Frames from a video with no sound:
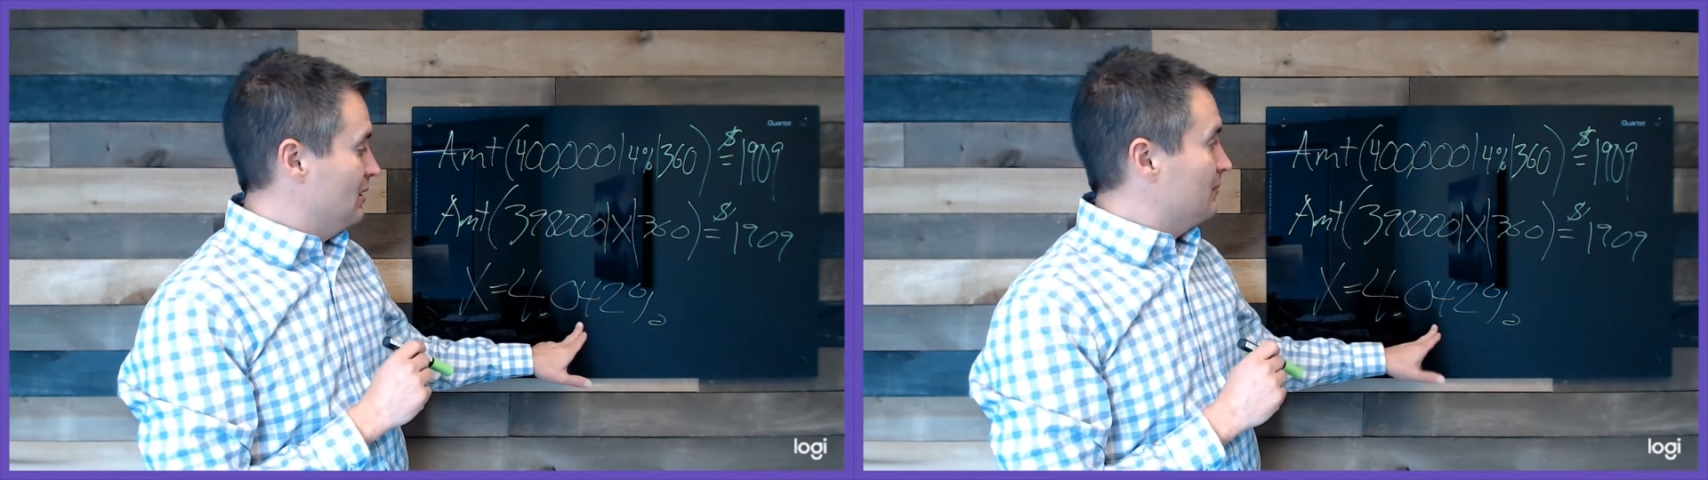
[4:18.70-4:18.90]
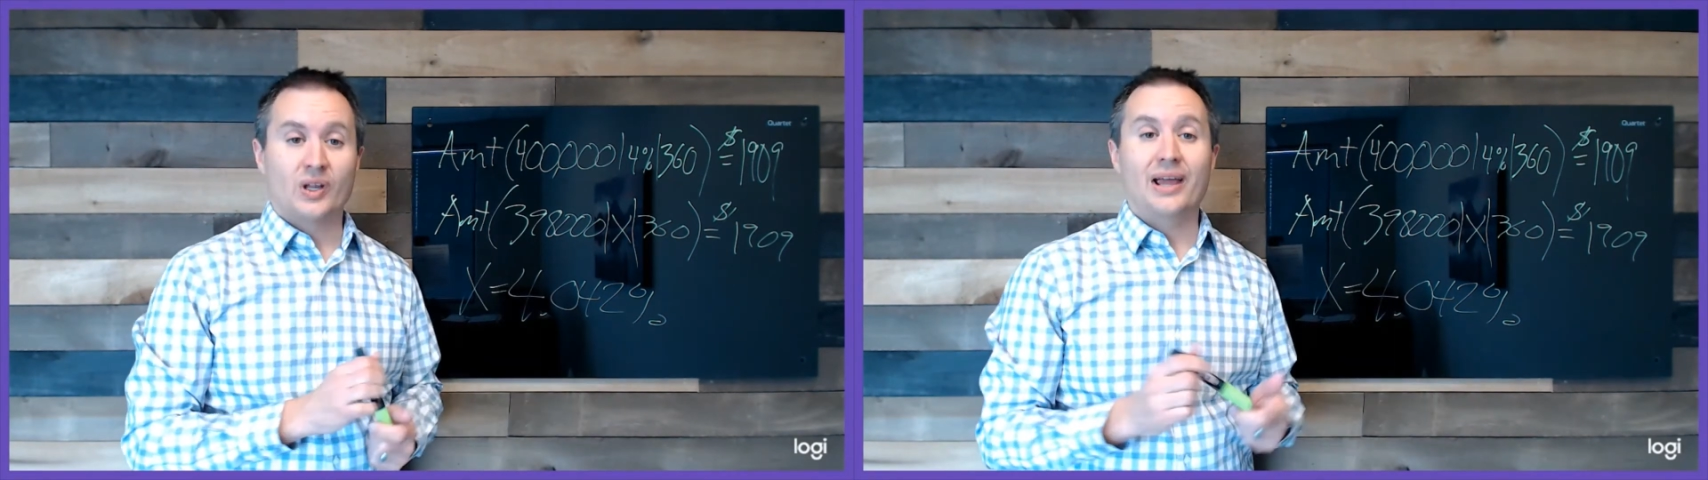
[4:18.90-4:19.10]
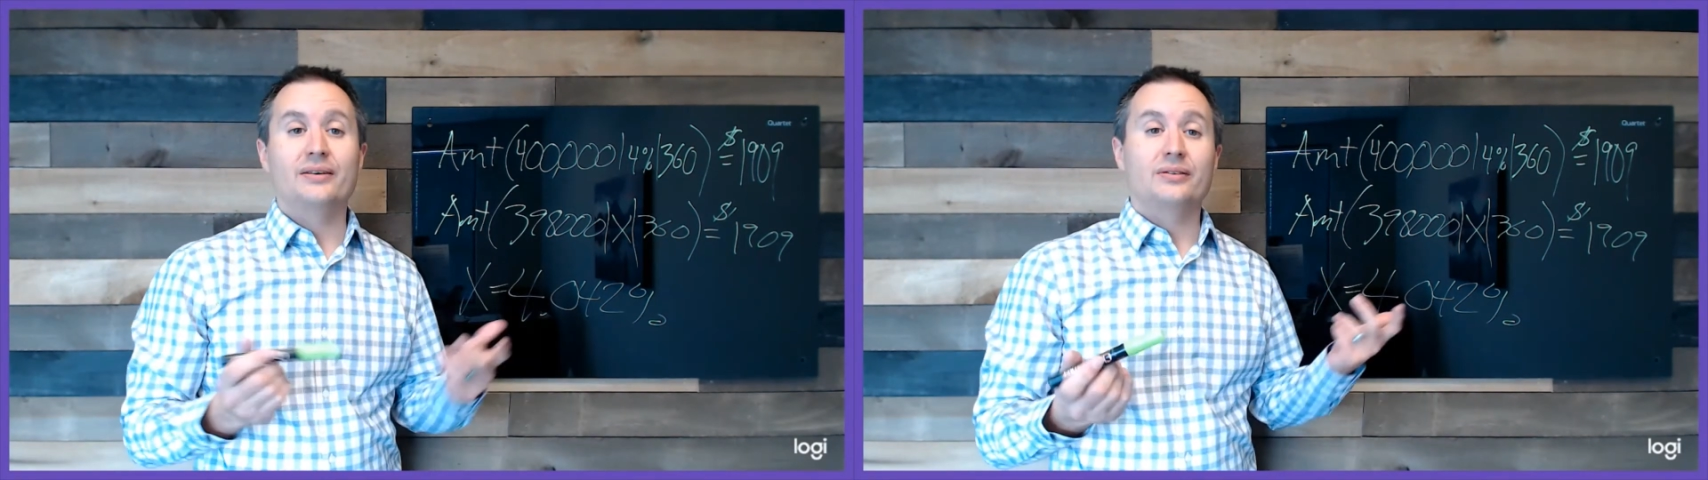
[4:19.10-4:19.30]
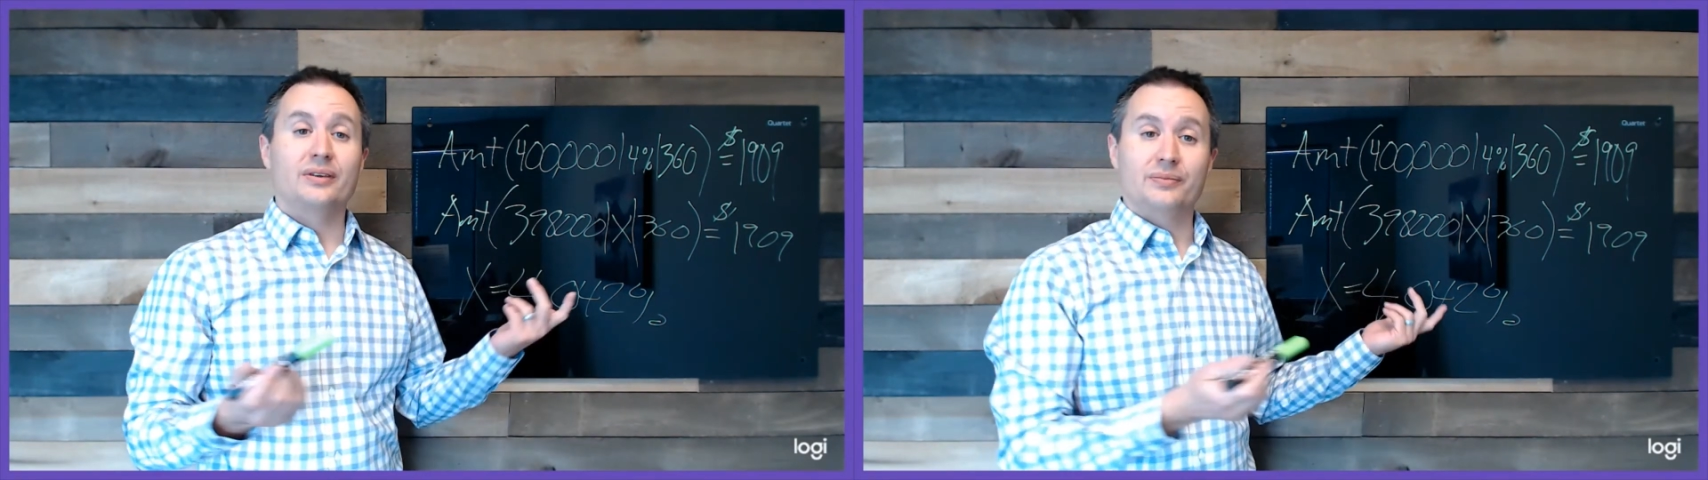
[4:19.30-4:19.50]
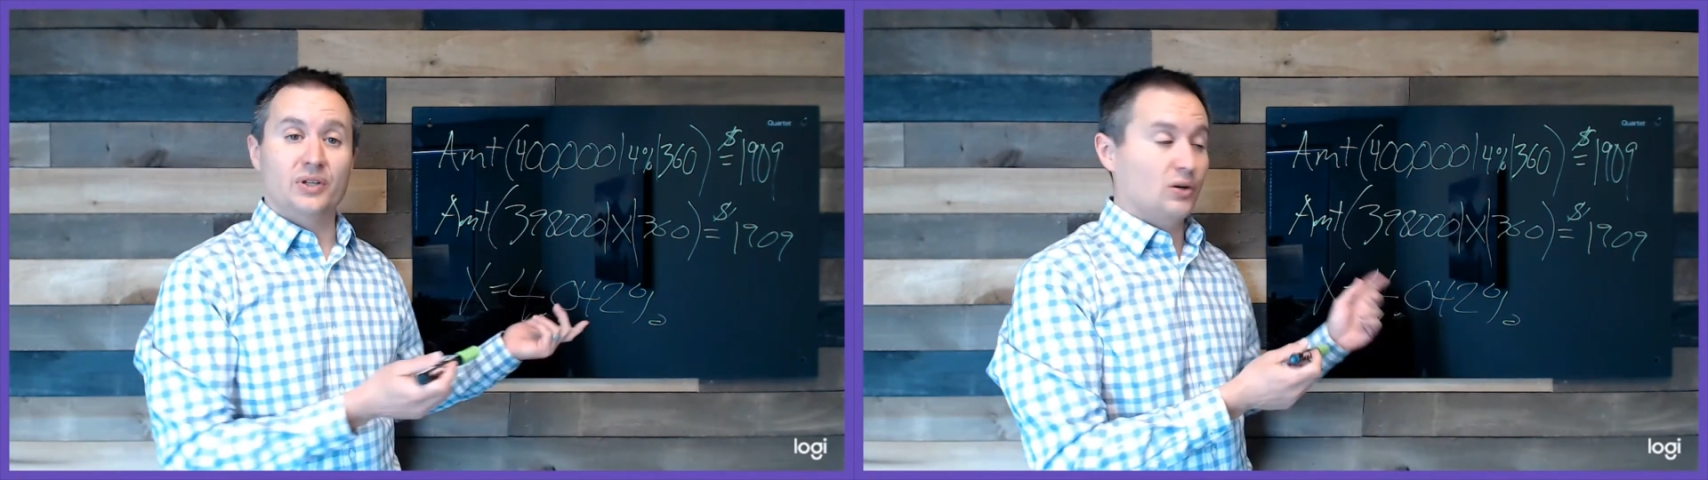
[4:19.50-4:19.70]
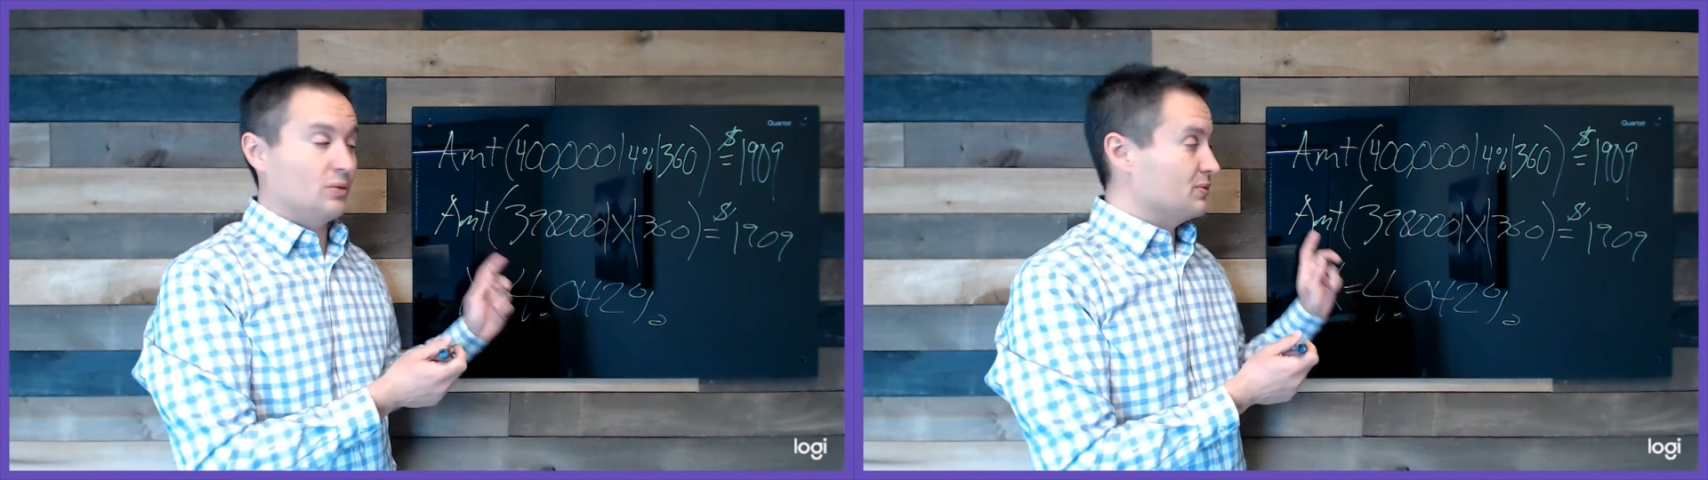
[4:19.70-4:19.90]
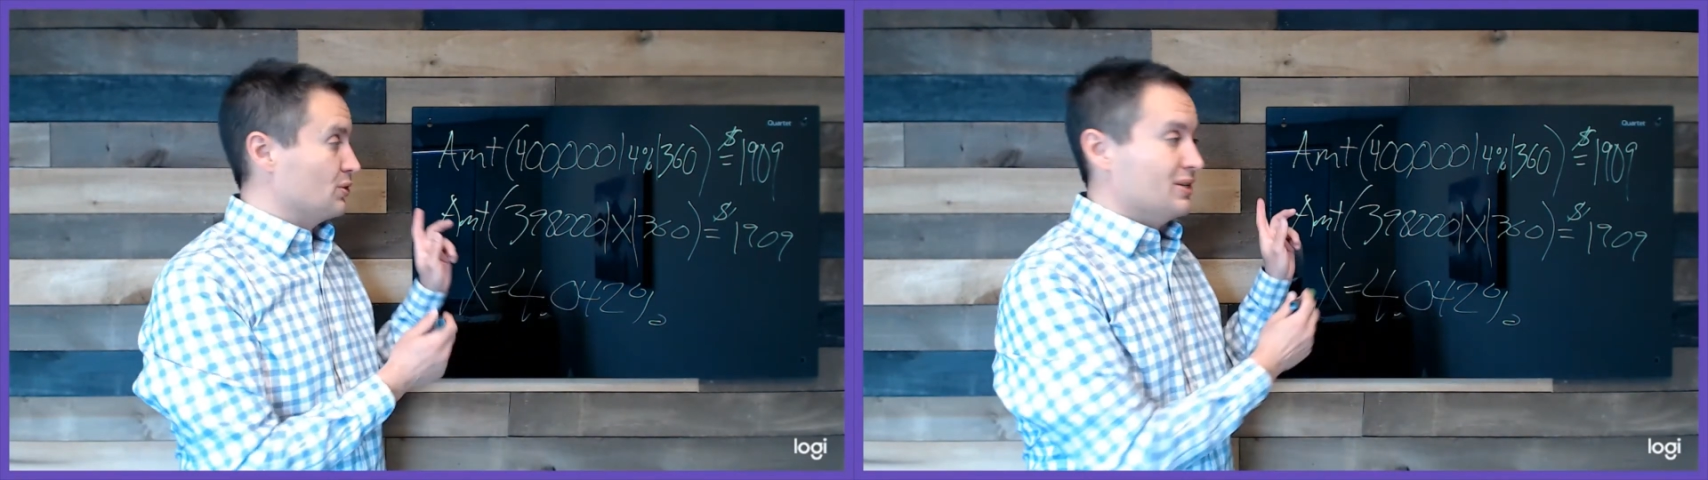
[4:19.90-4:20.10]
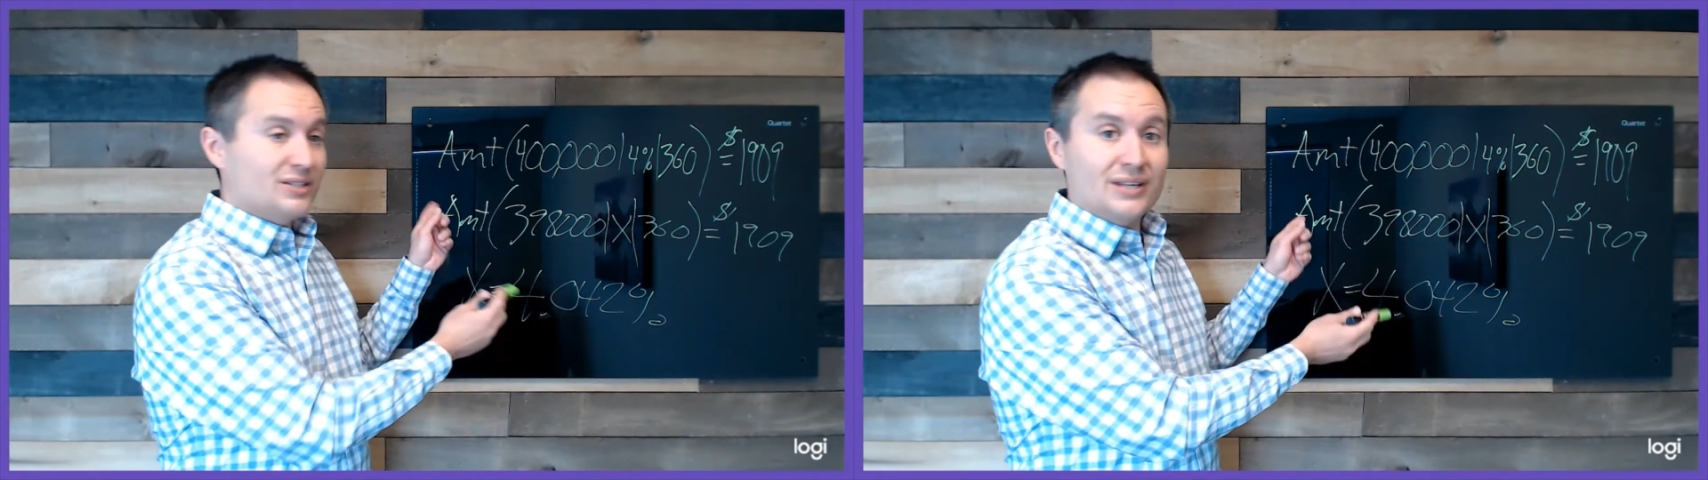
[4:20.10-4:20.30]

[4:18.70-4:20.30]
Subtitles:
And, so this is